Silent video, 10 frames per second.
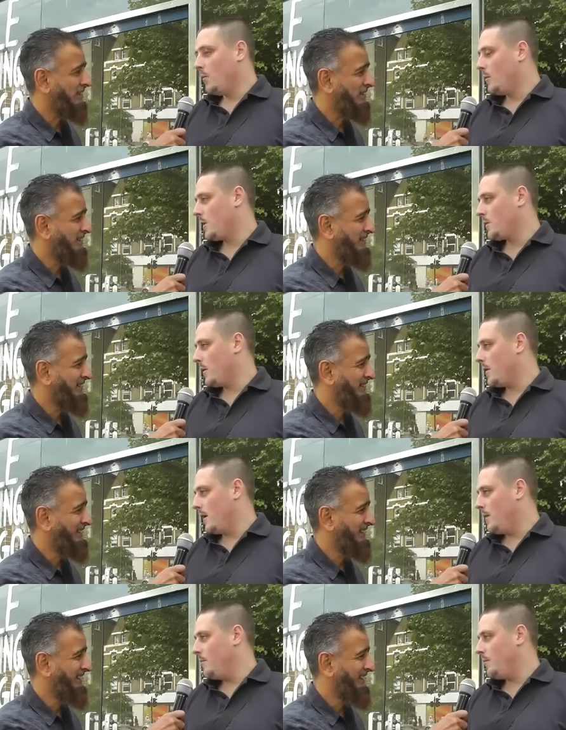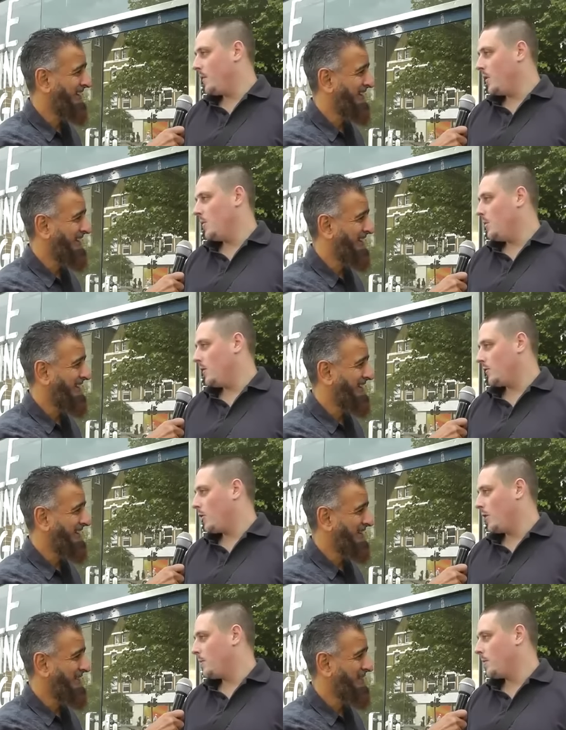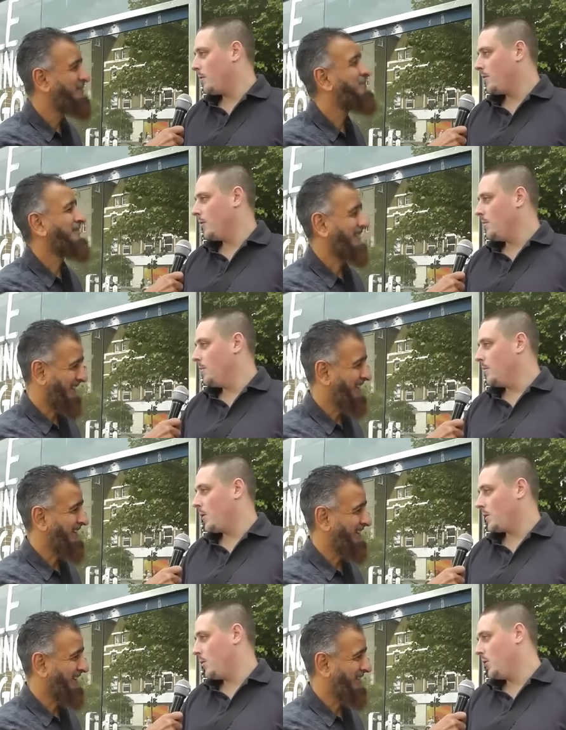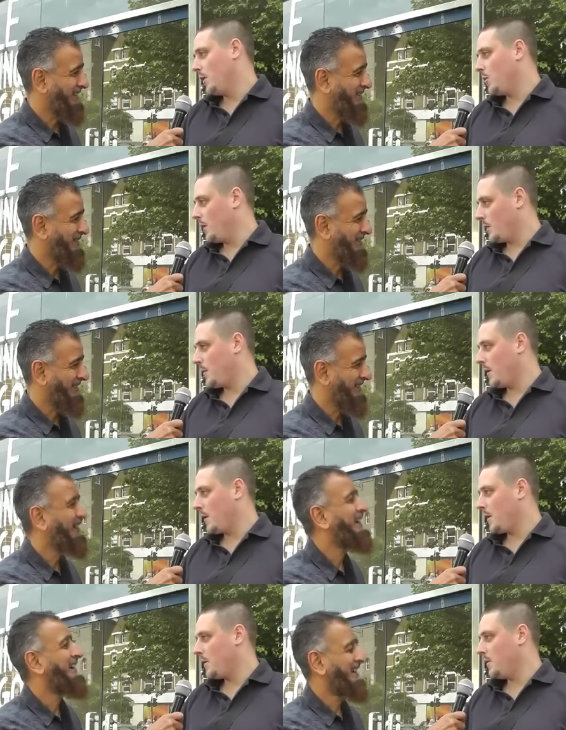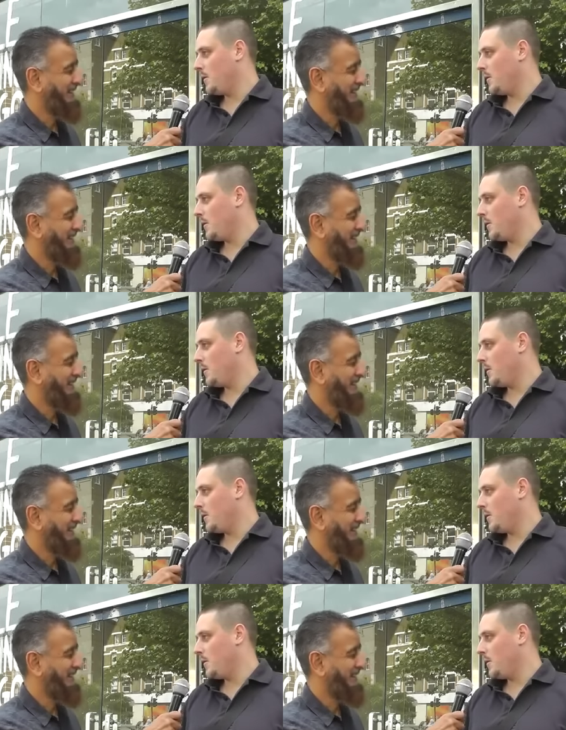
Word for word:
Speaker 1: Kilburn is my. Um, well, I've grown up from. I was born in Queens Park.